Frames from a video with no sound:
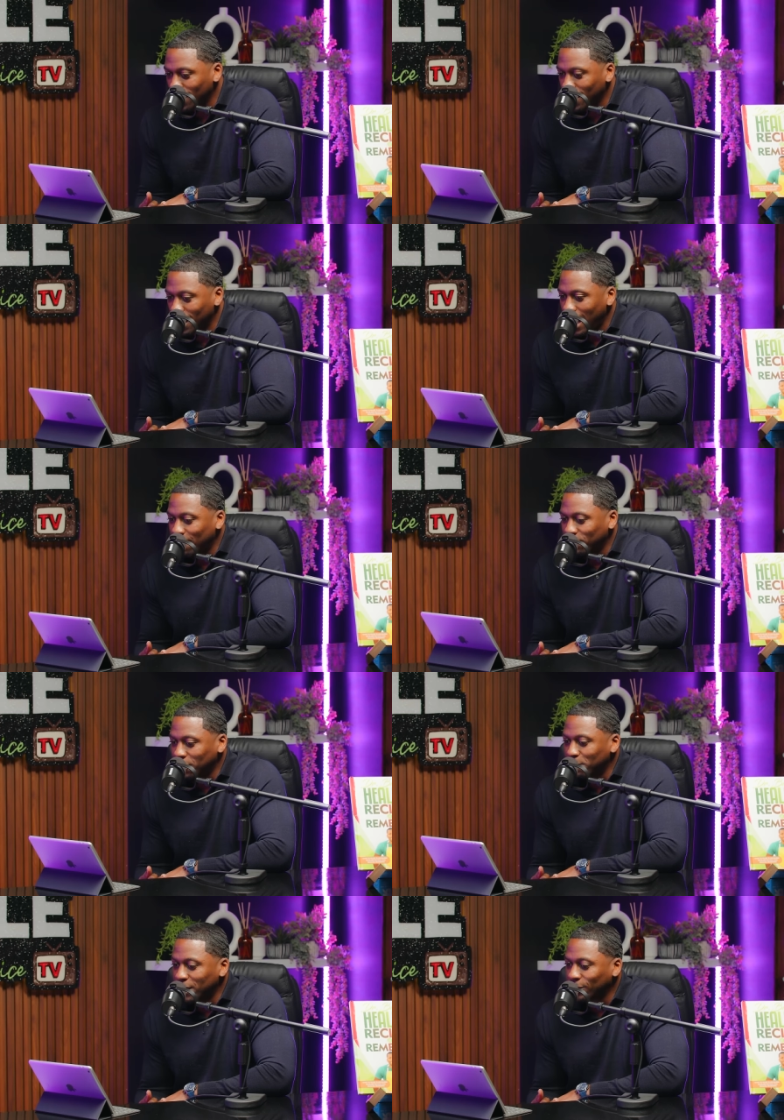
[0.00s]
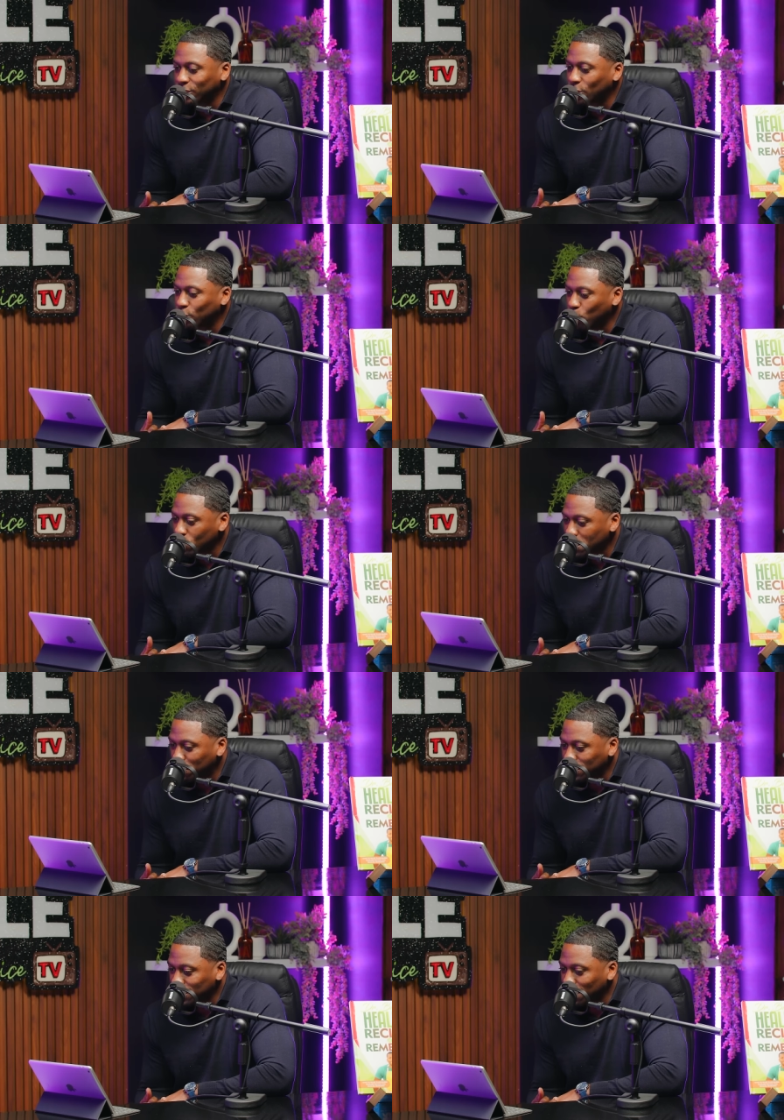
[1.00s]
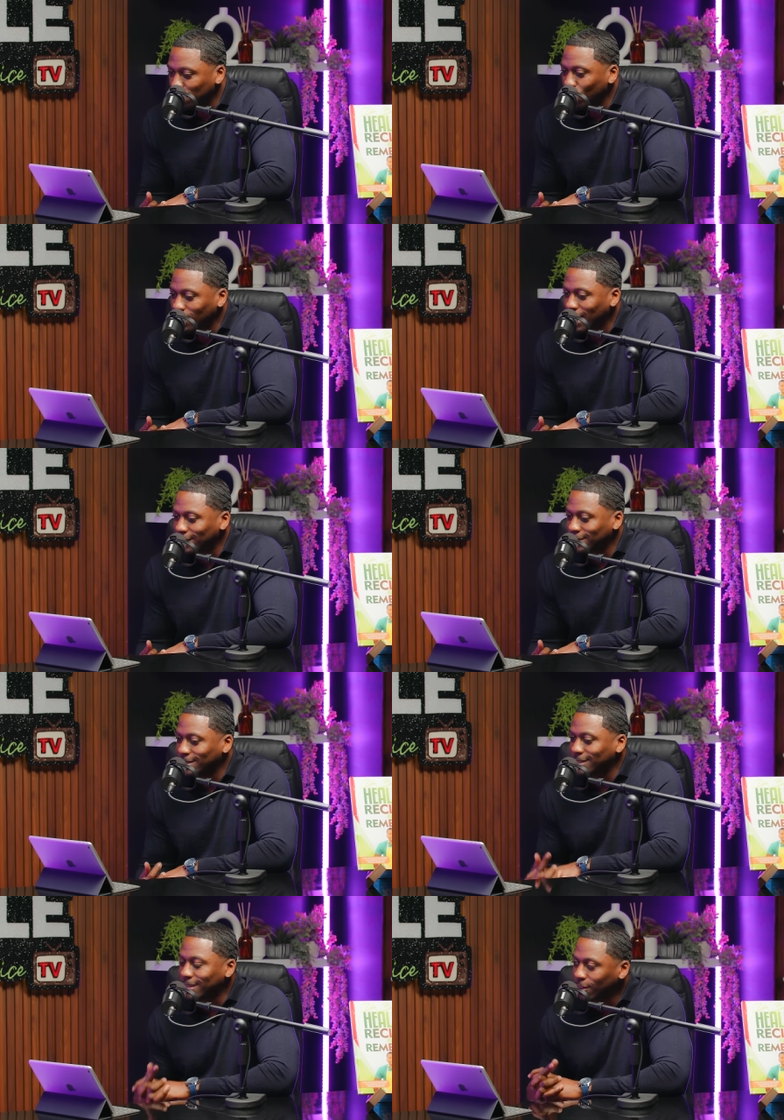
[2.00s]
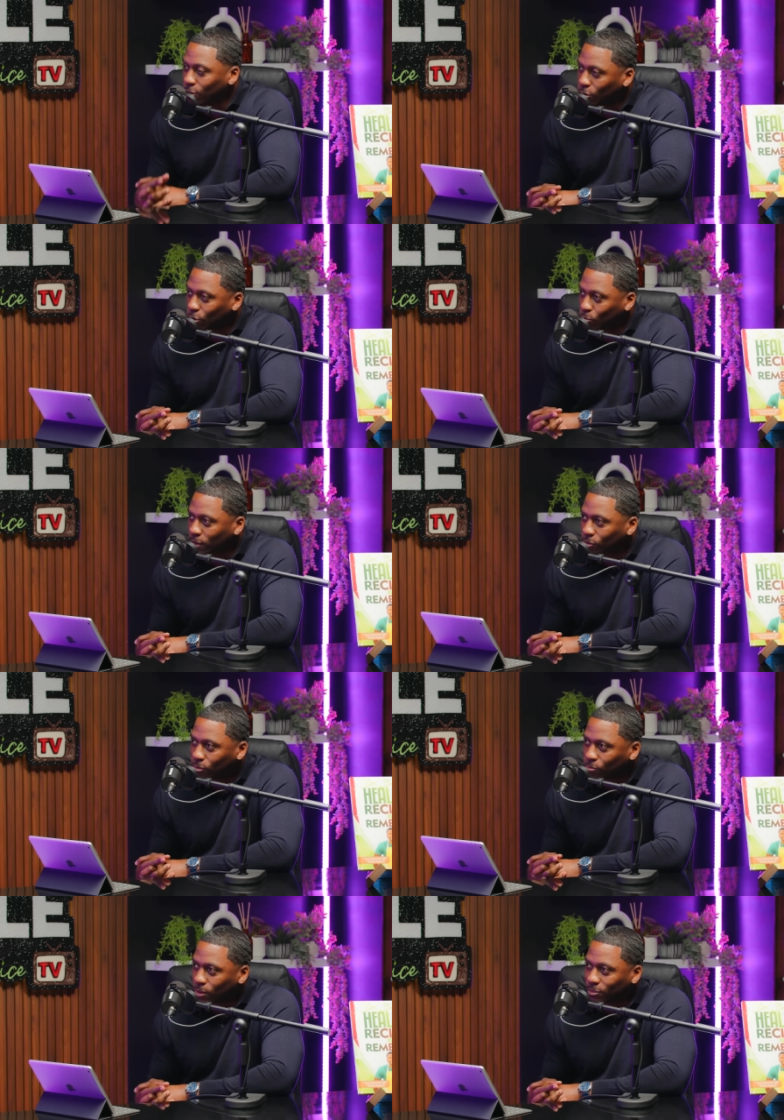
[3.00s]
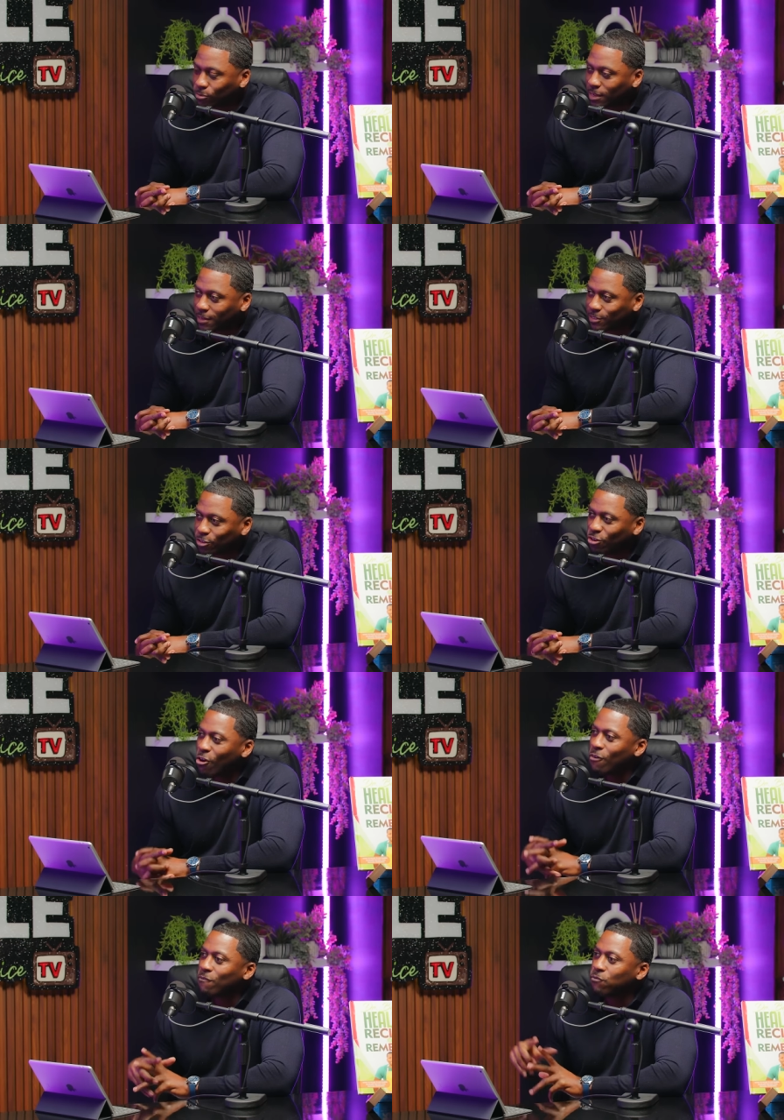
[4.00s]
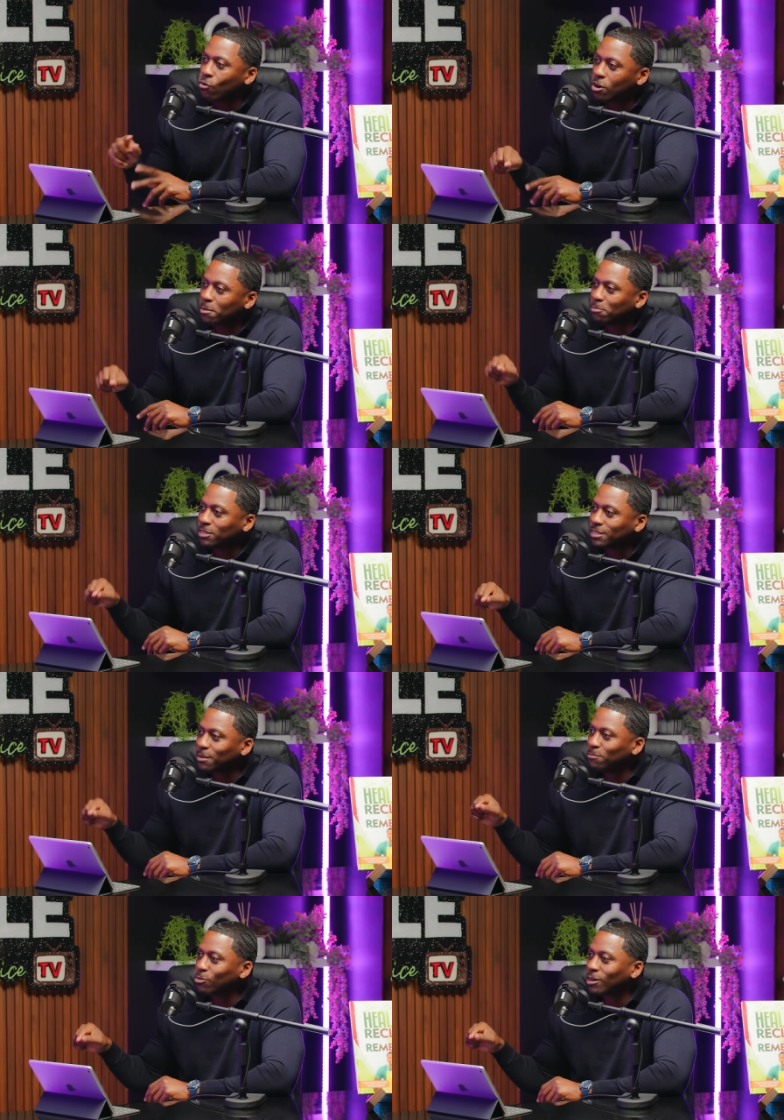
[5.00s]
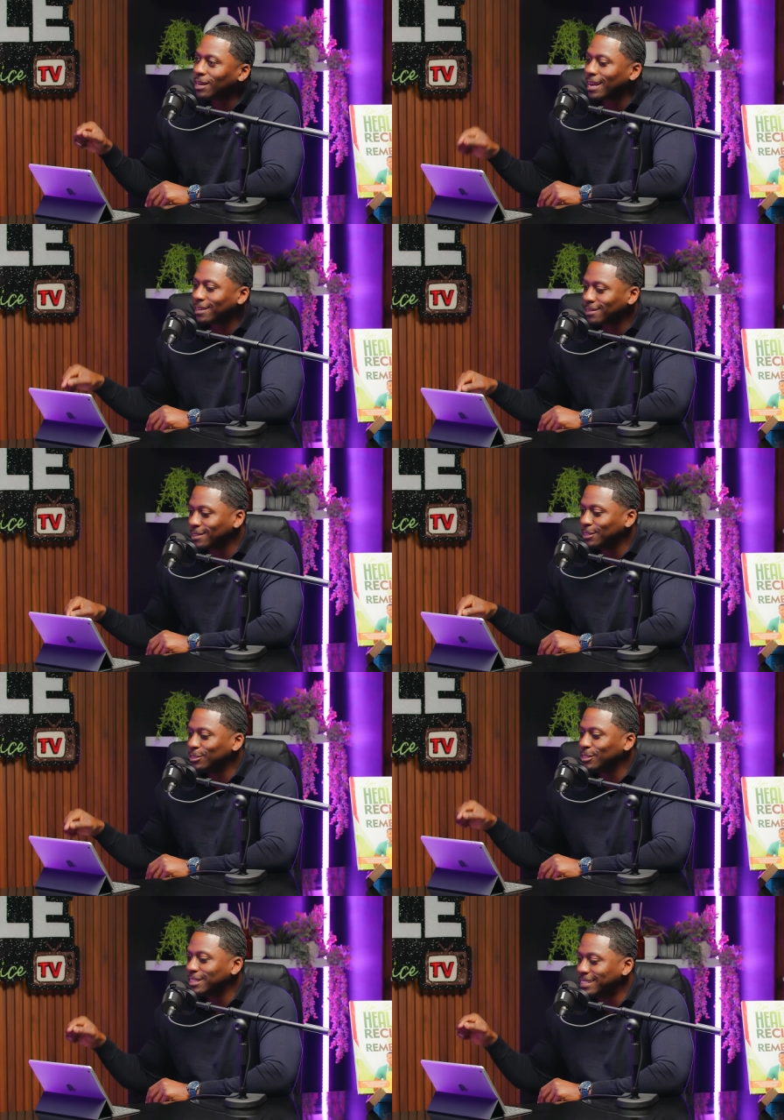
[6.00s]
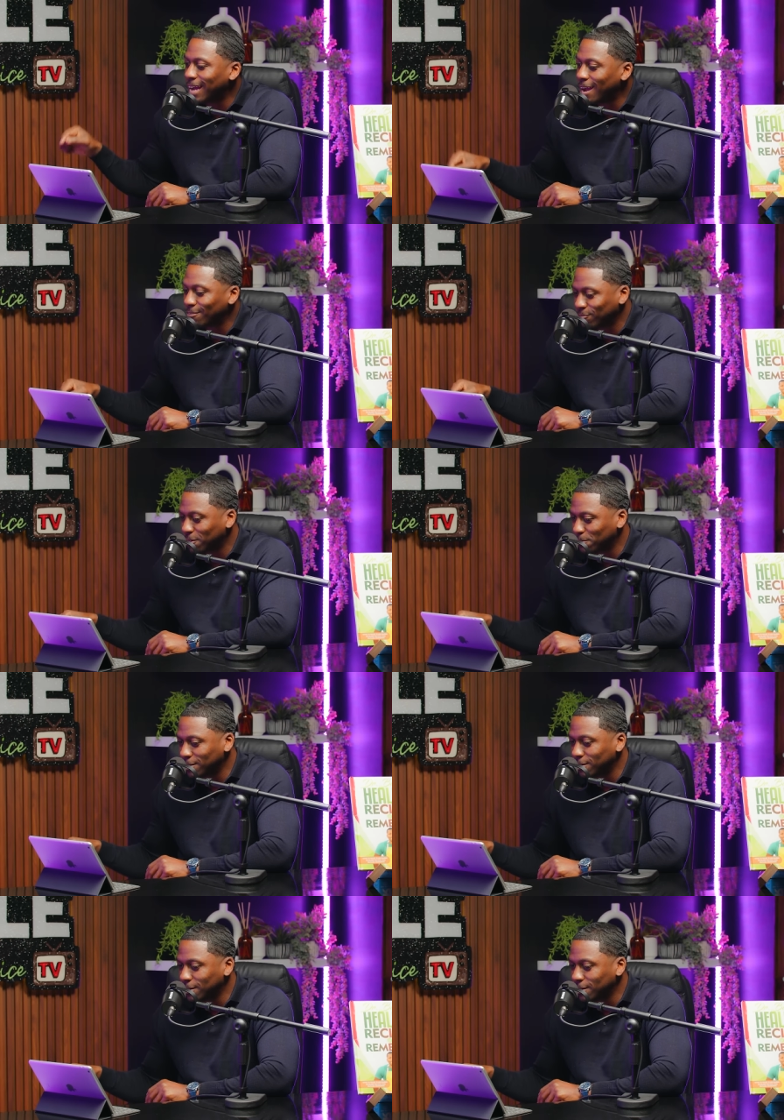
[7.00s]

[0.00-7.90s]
Right. African Americans are 20% more likely to get colorectal cancer, 40% more likely to die from it.